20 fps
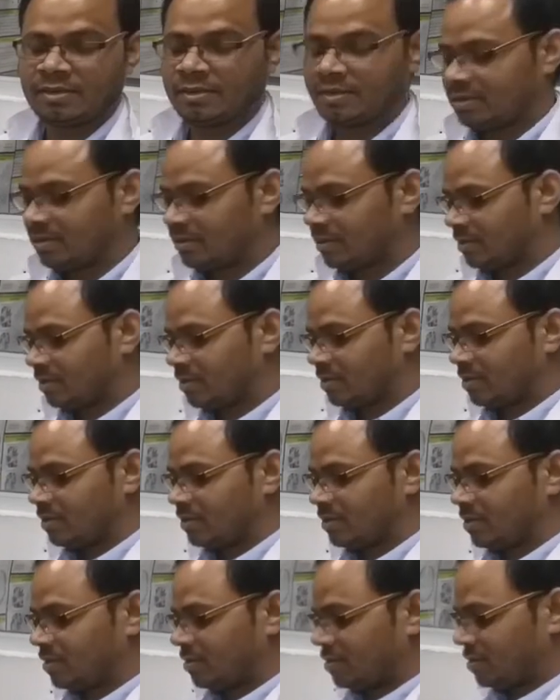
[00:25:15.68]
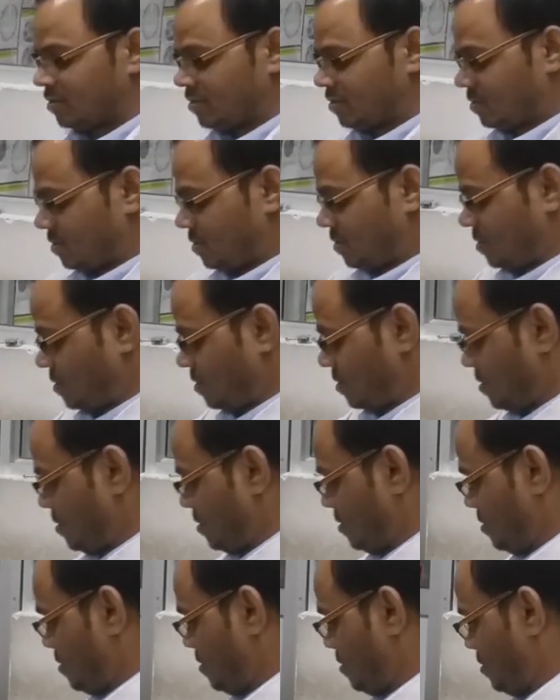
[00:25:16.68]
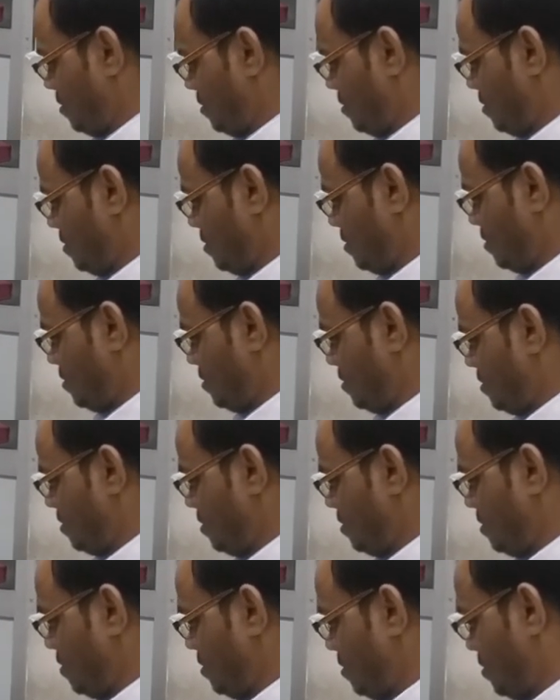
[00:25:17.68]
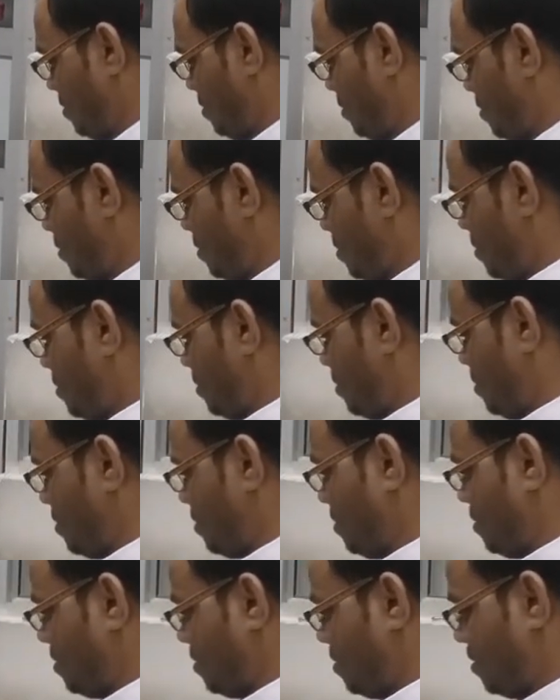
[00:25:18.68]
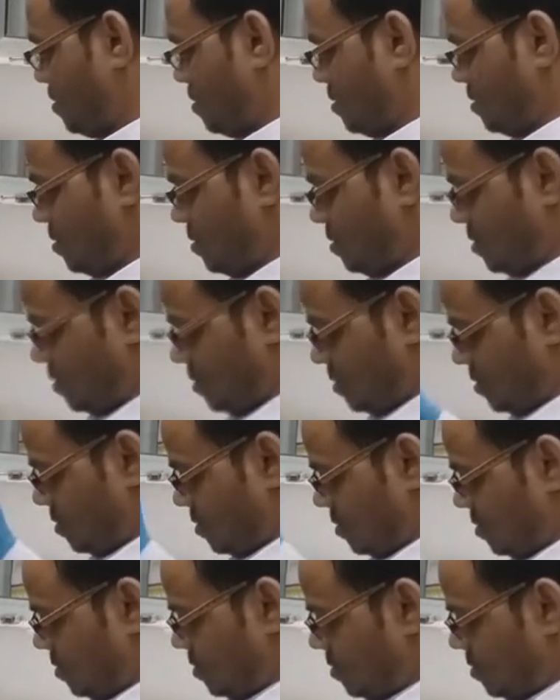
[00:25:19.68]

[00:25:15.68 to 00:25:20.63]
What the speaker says: Nobody speaks.